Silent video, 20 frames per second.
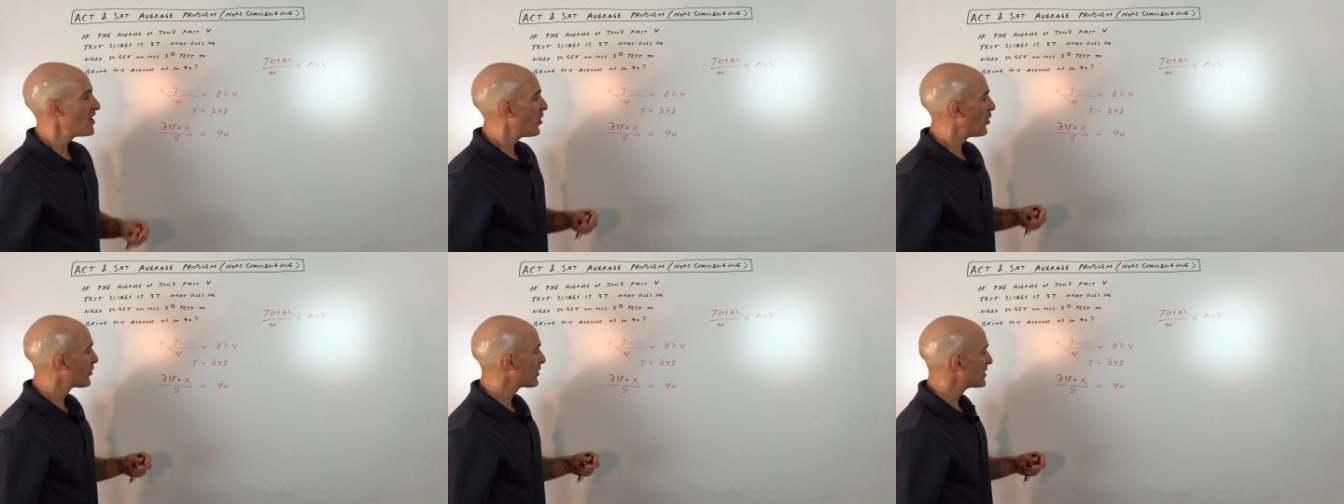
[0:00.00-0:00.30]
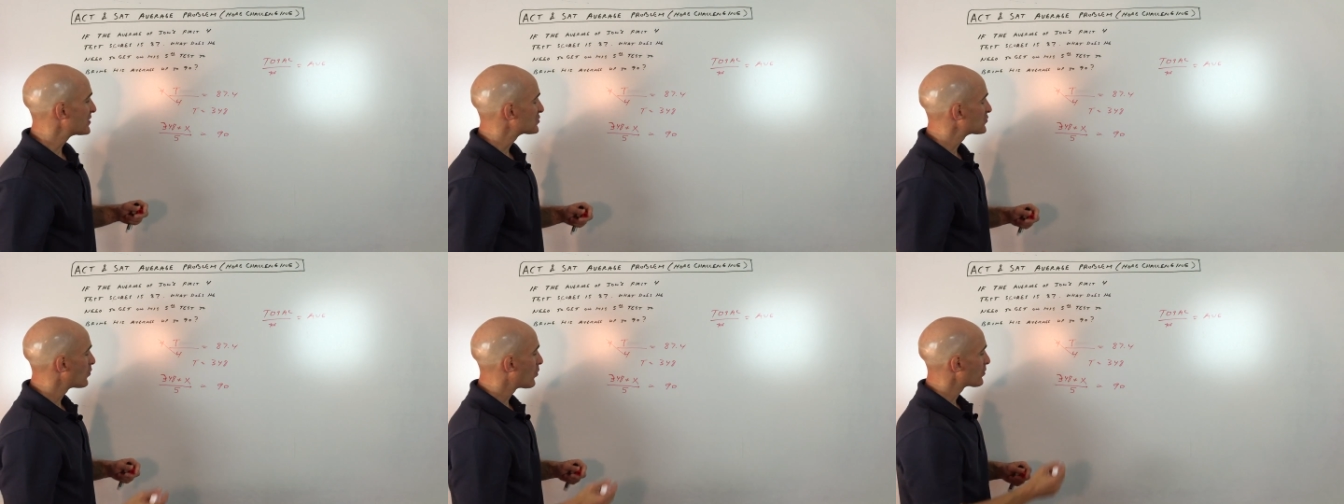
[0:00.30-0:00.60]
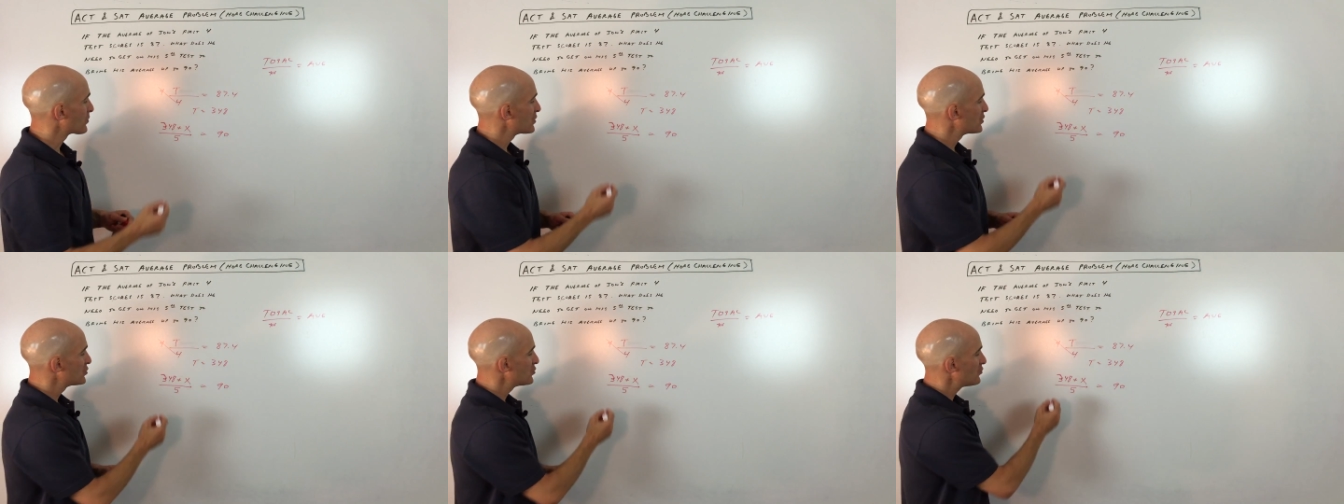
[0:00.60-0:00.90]
Okay, so
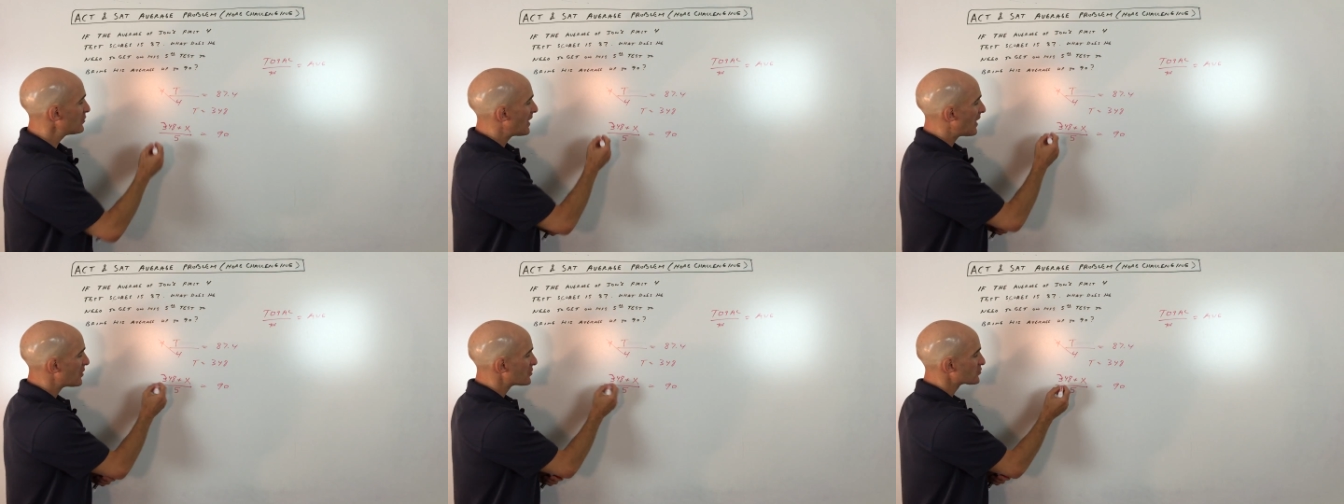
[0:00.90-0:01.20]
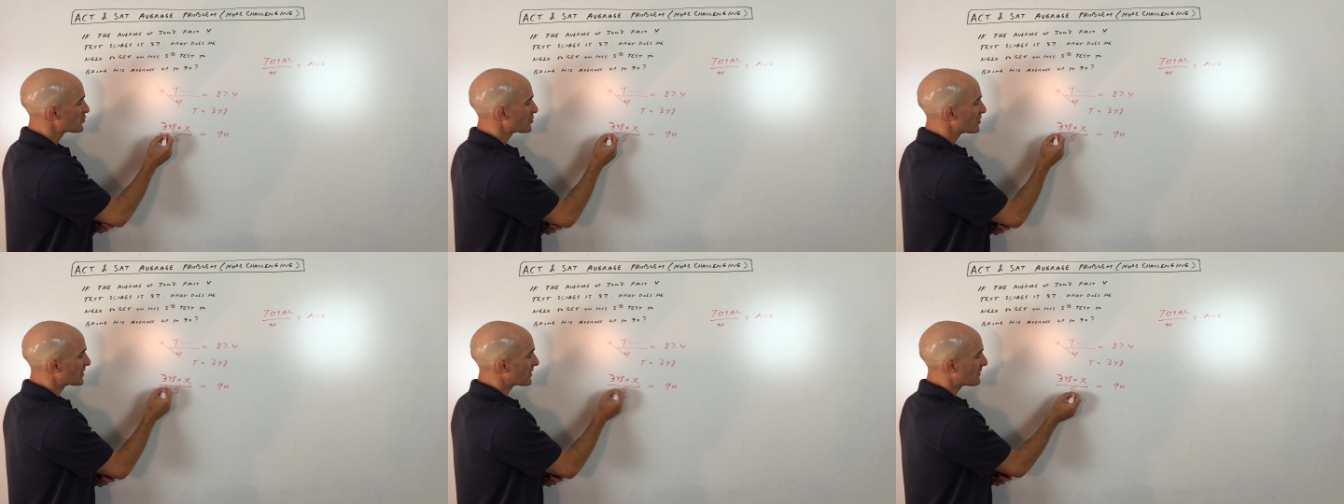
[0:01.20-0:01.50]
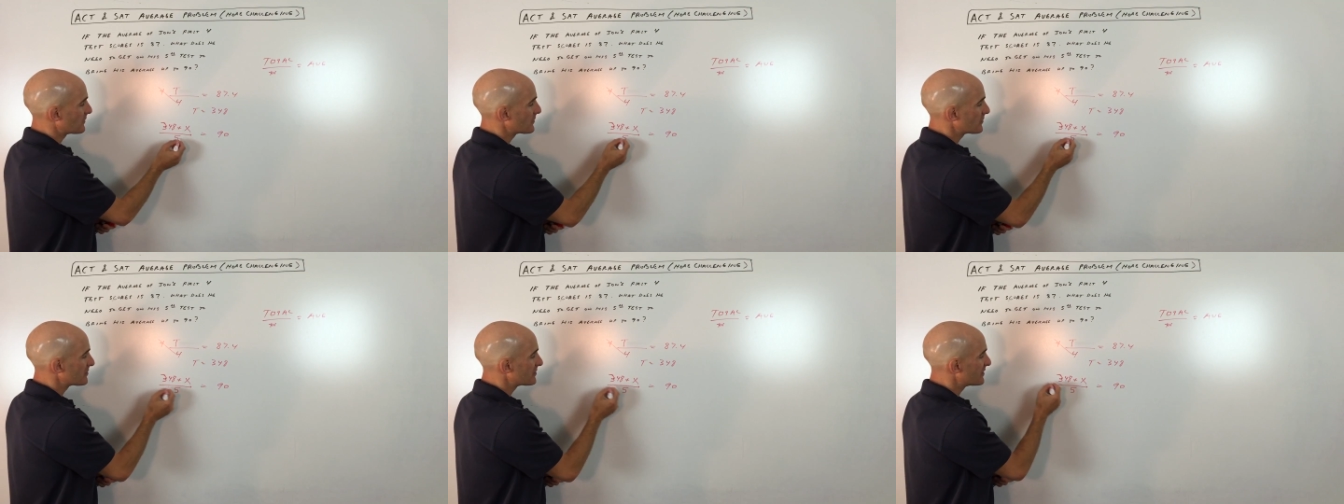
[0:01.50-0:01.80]
what we're going to do now is we're going to
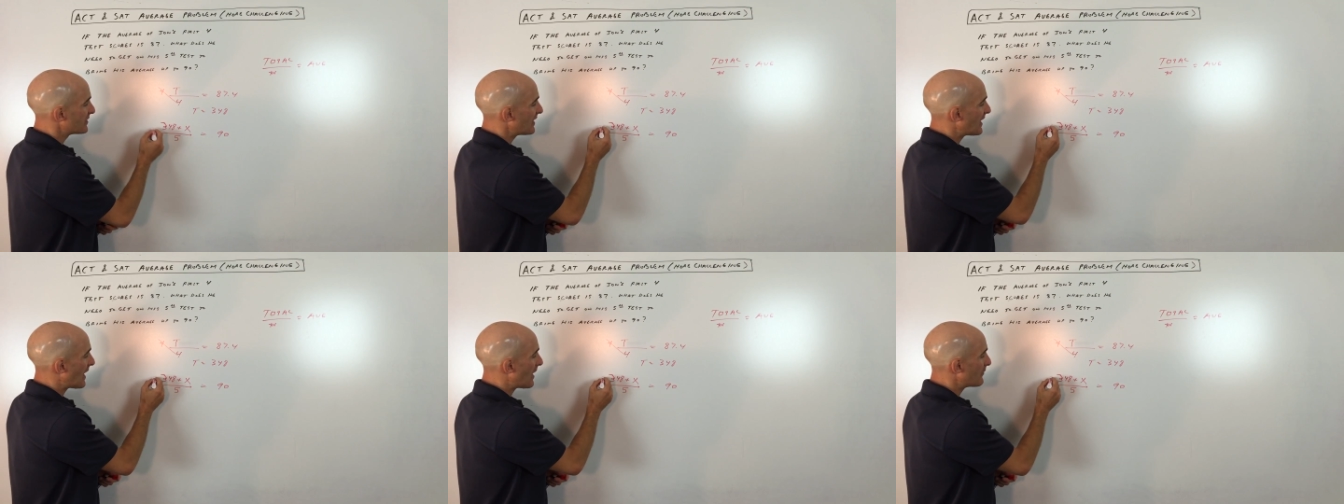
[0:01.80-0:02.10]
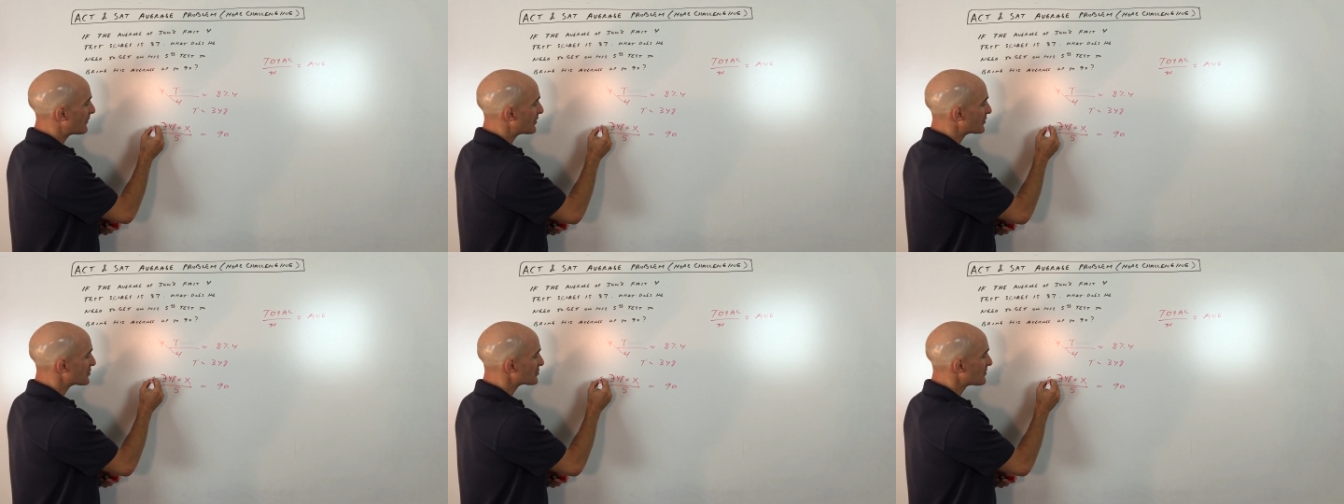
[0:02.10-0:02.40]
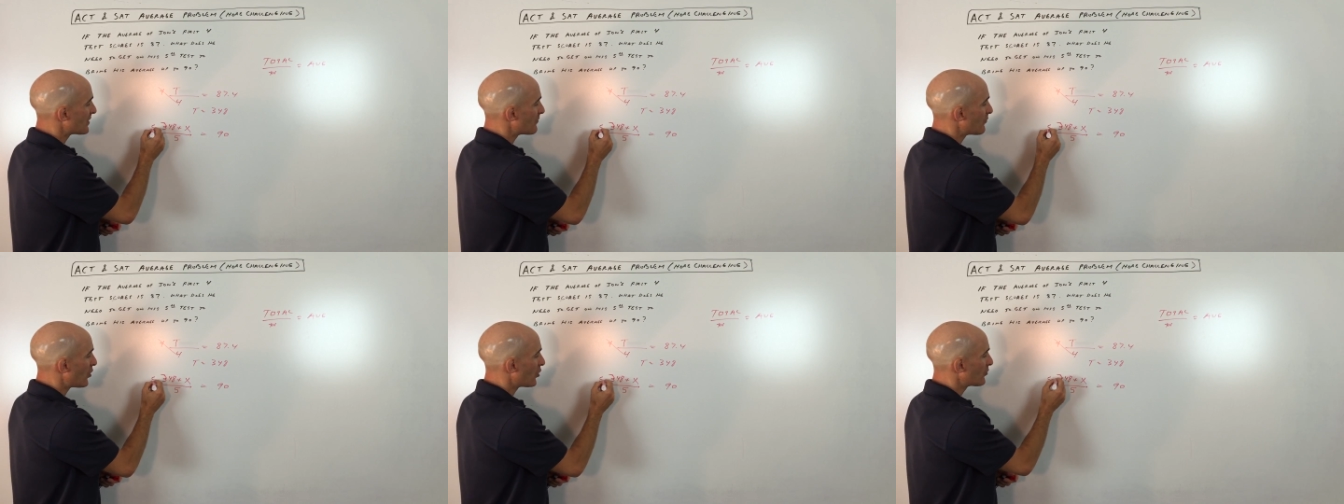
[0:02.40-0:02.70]
clear the denominators
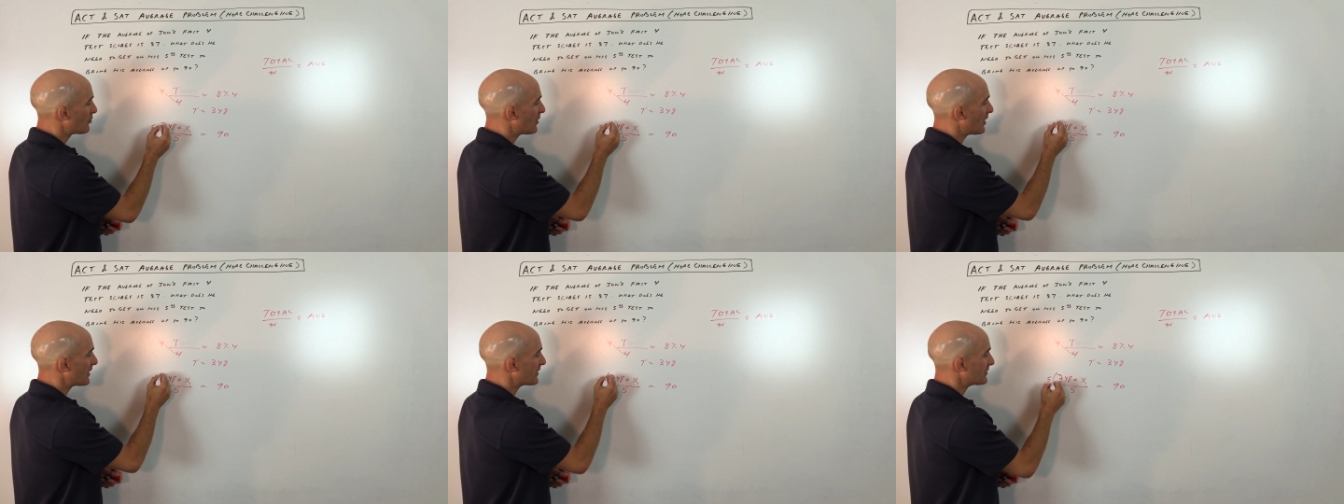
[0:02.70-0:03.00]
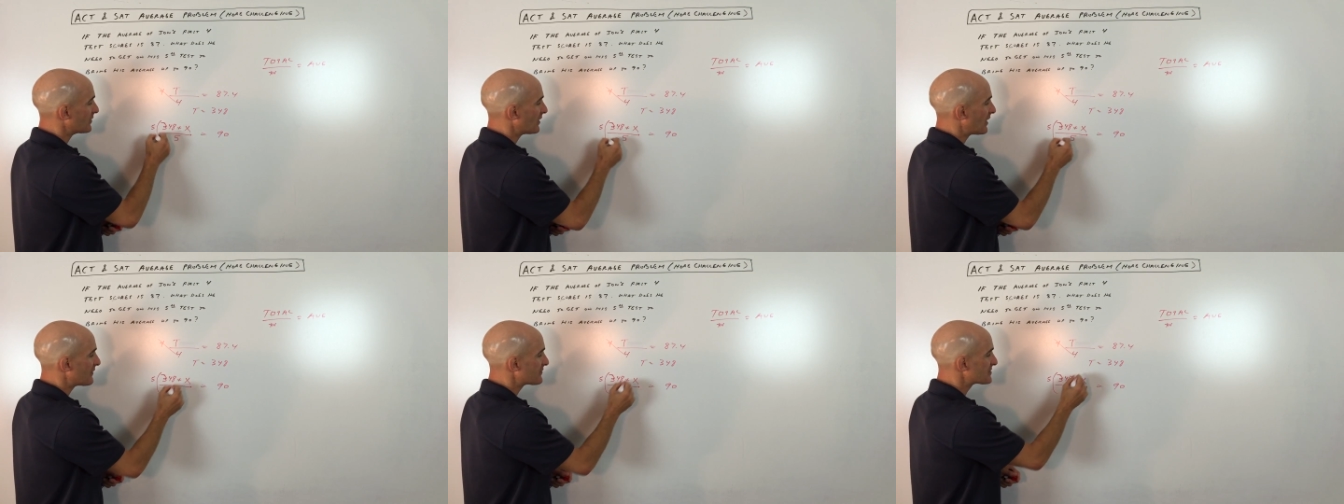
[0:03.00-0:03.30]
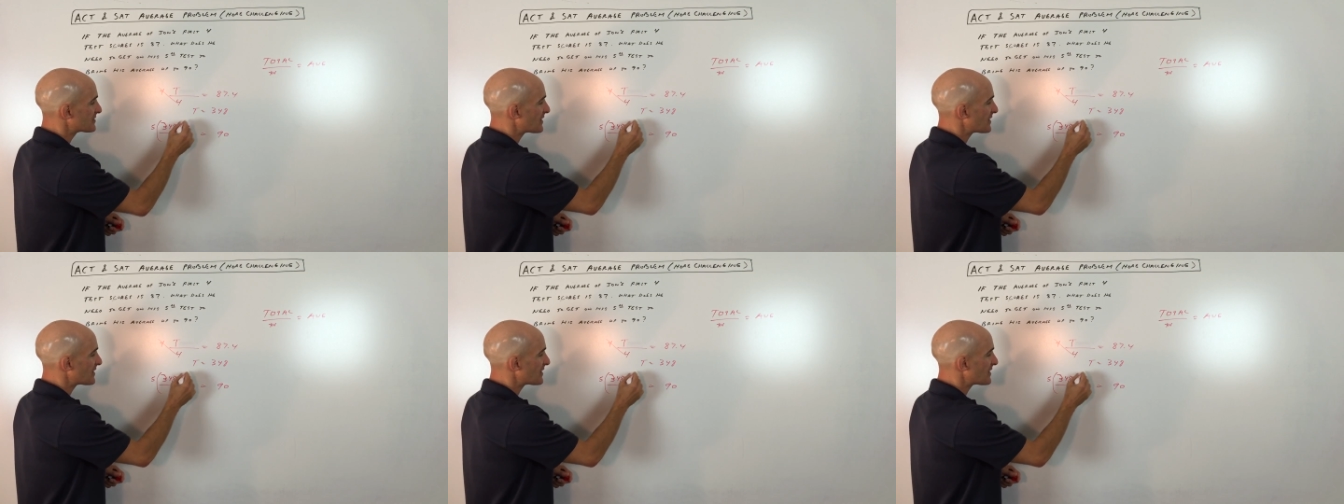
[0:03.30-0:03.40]
by multiplying the left